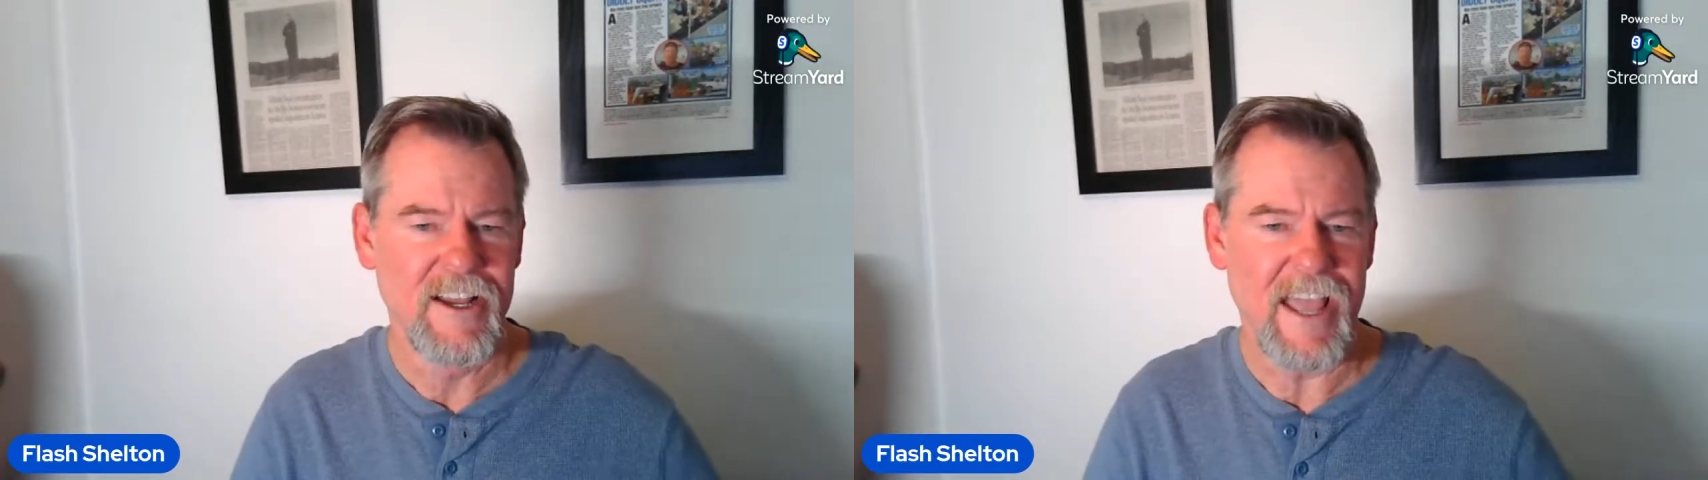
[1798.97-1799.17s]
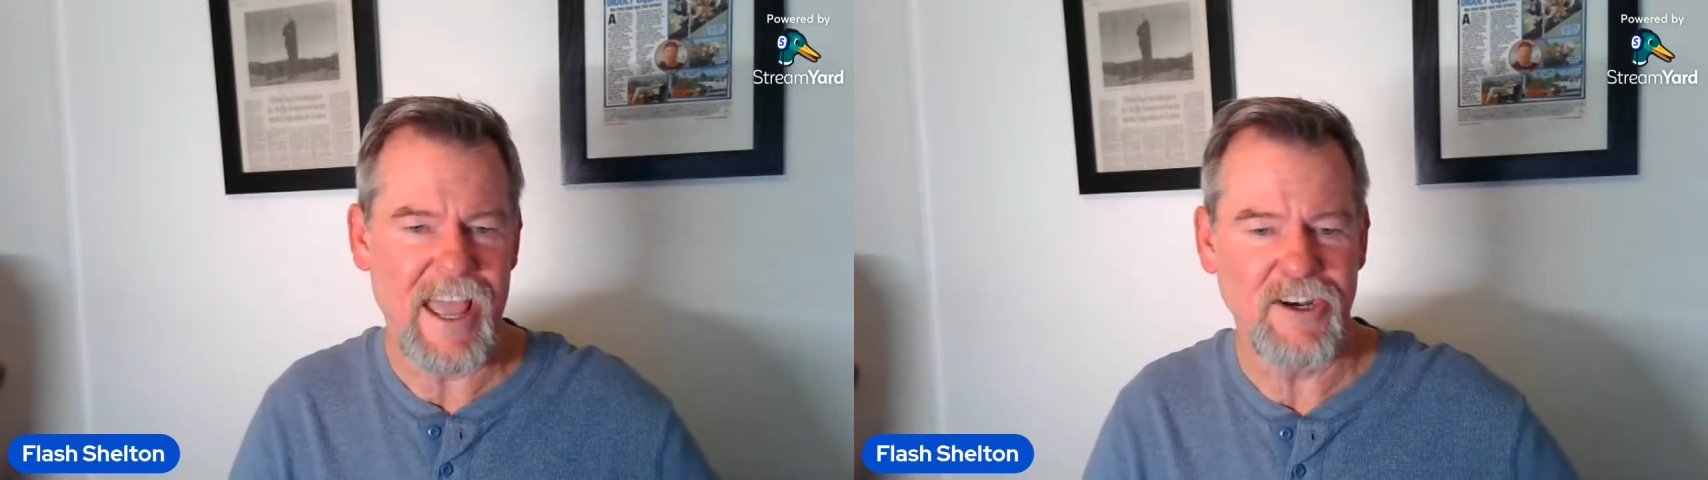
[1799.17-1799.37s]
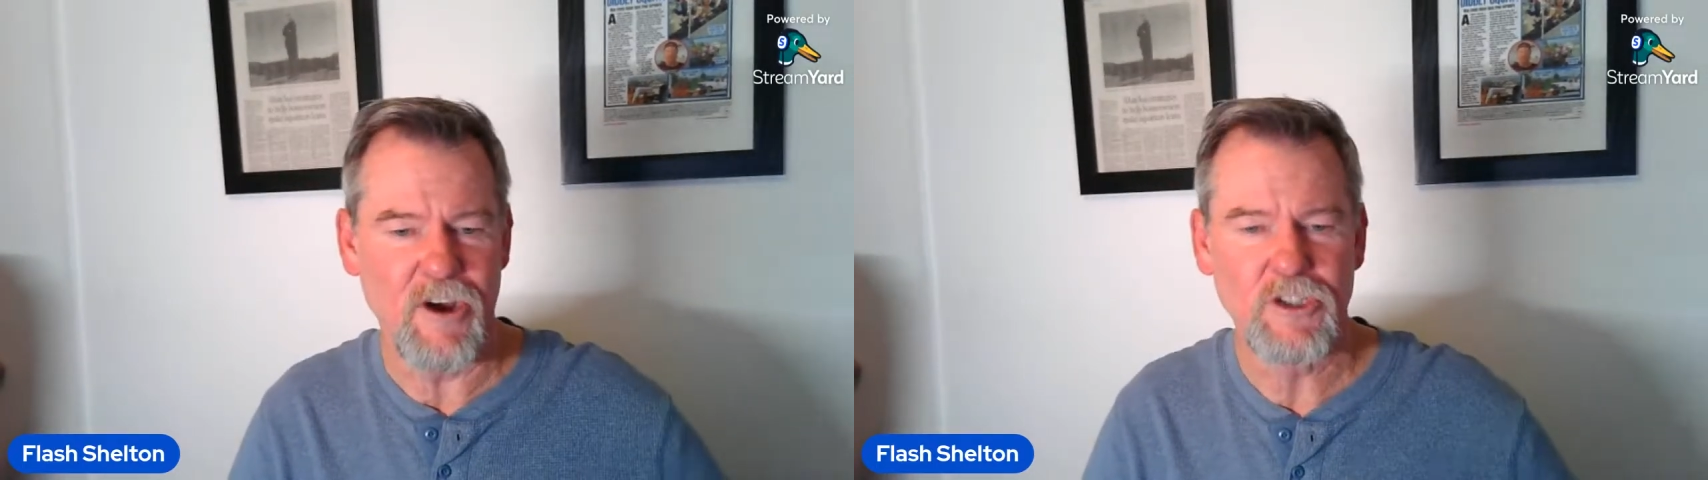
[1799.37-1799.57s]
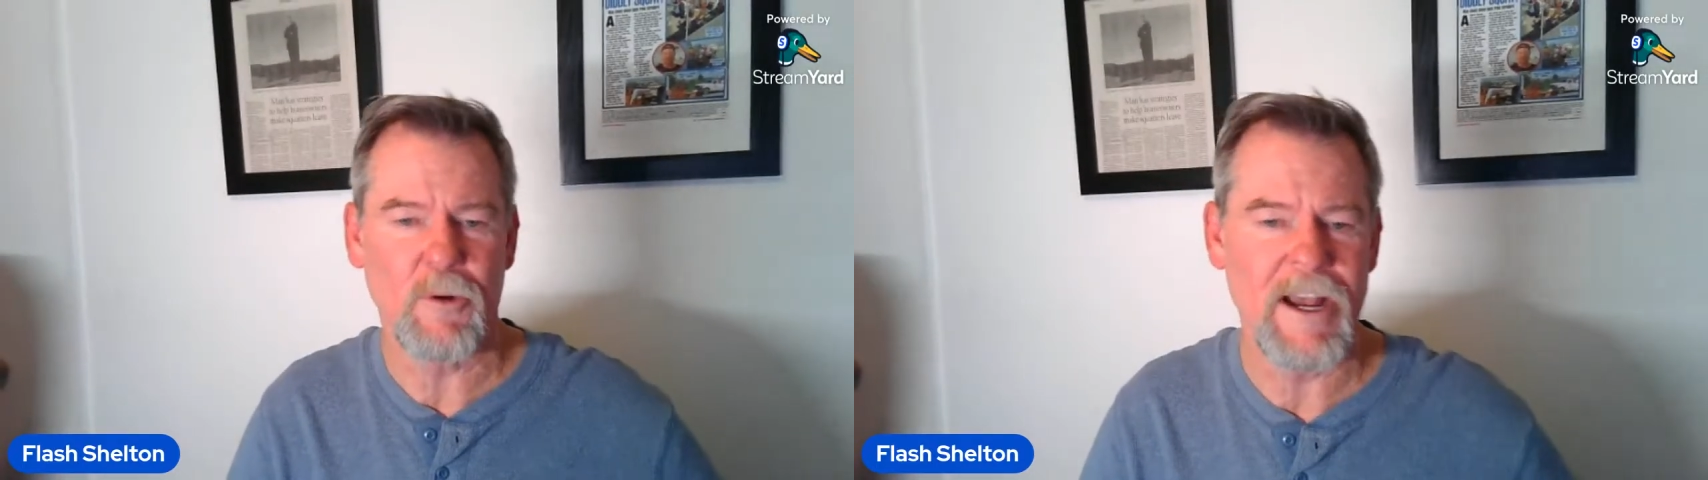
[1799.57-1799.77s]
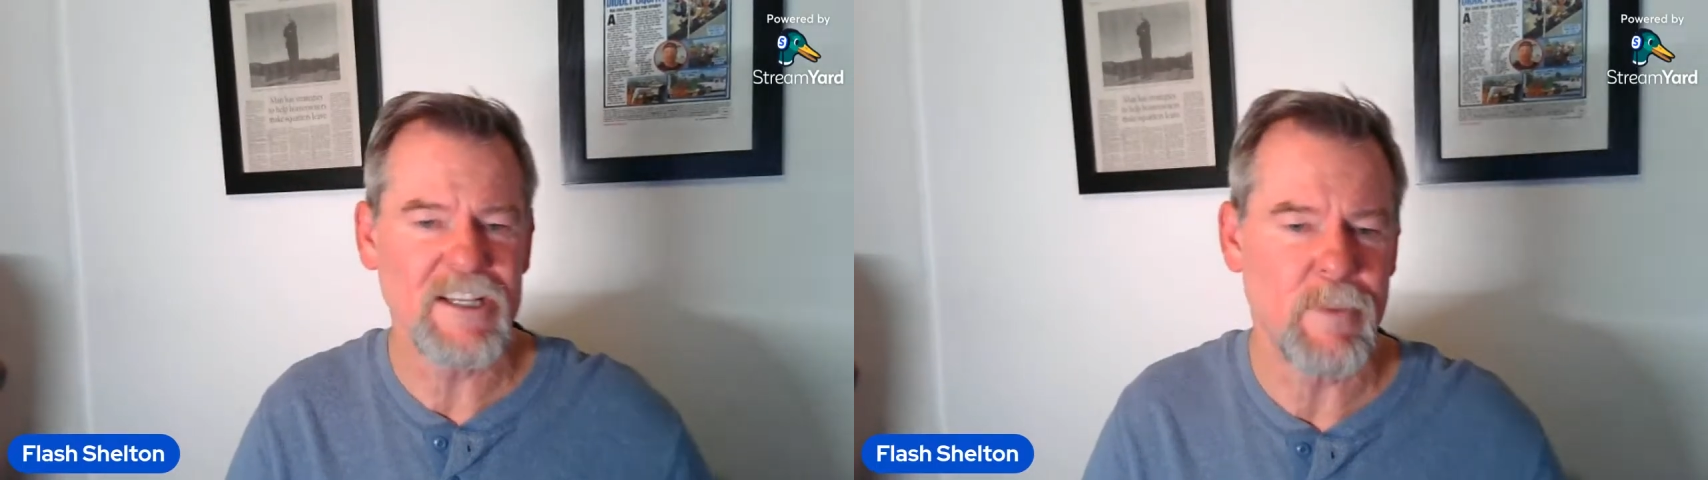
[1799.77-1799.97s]
a no
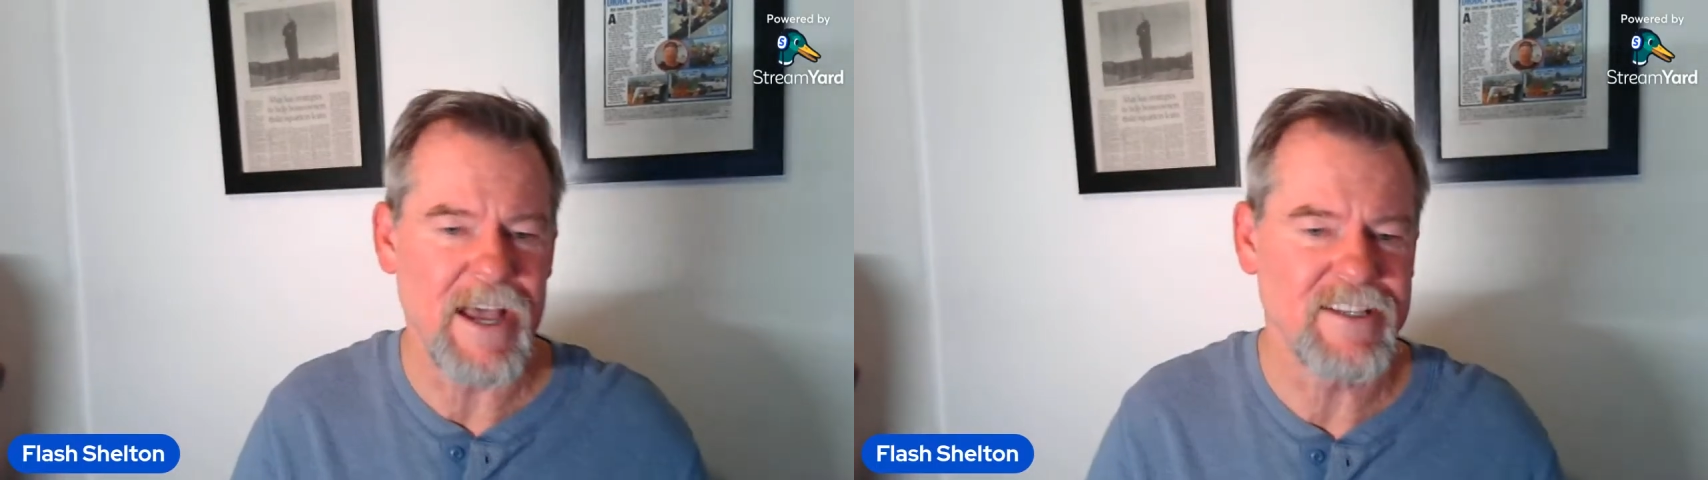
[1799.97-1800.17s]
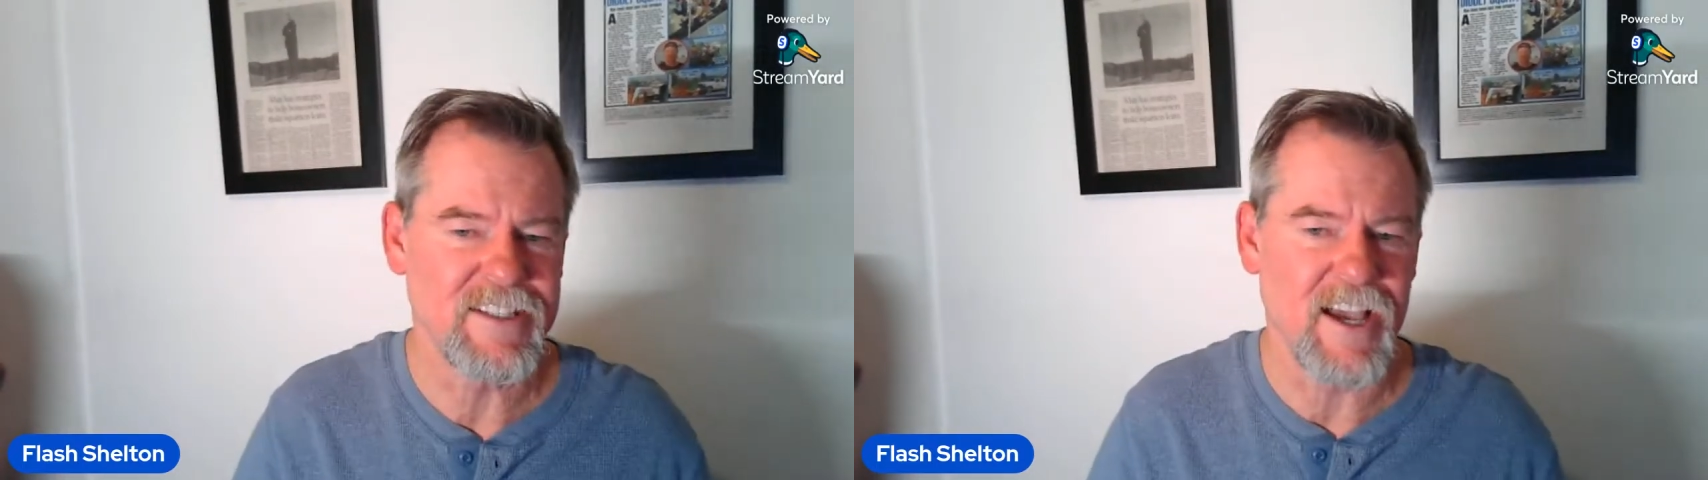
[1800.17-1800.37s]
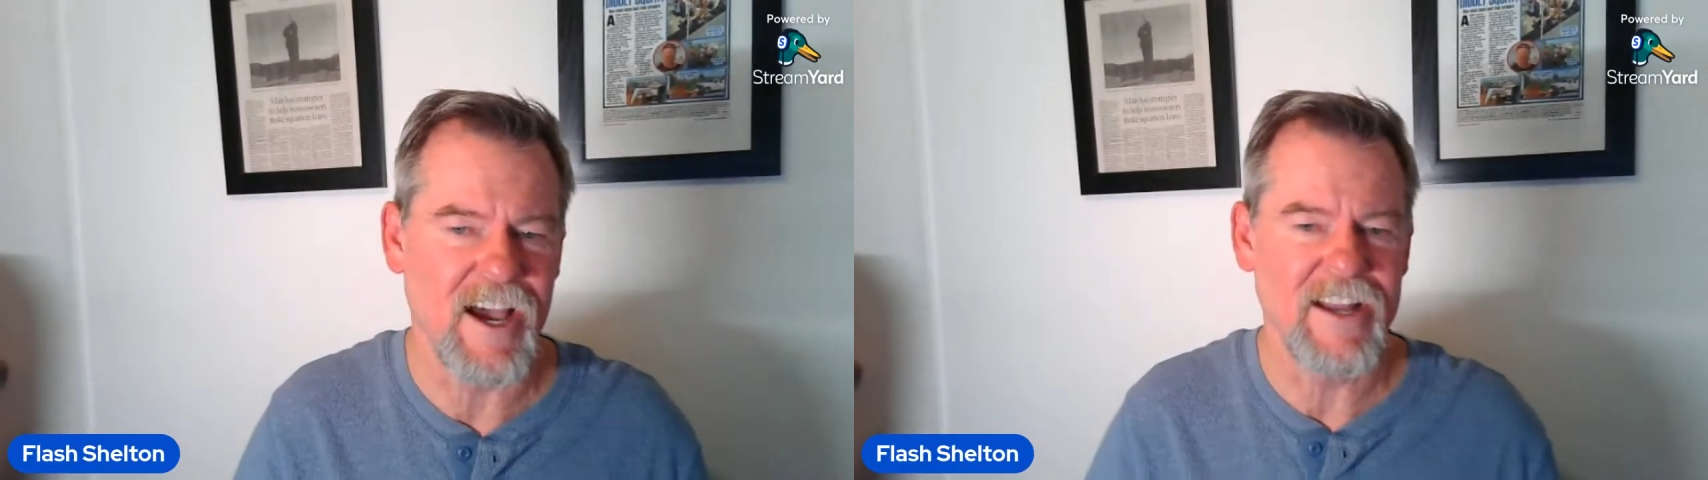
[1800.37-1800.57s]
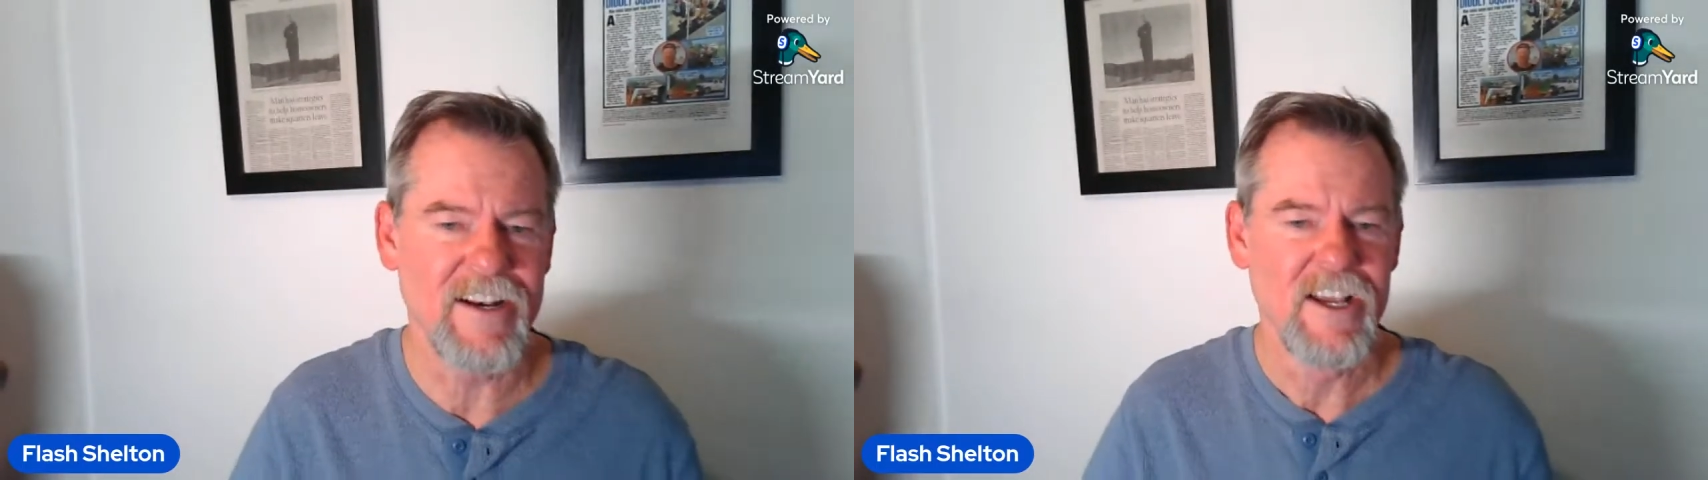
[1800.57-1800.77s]
trespass sign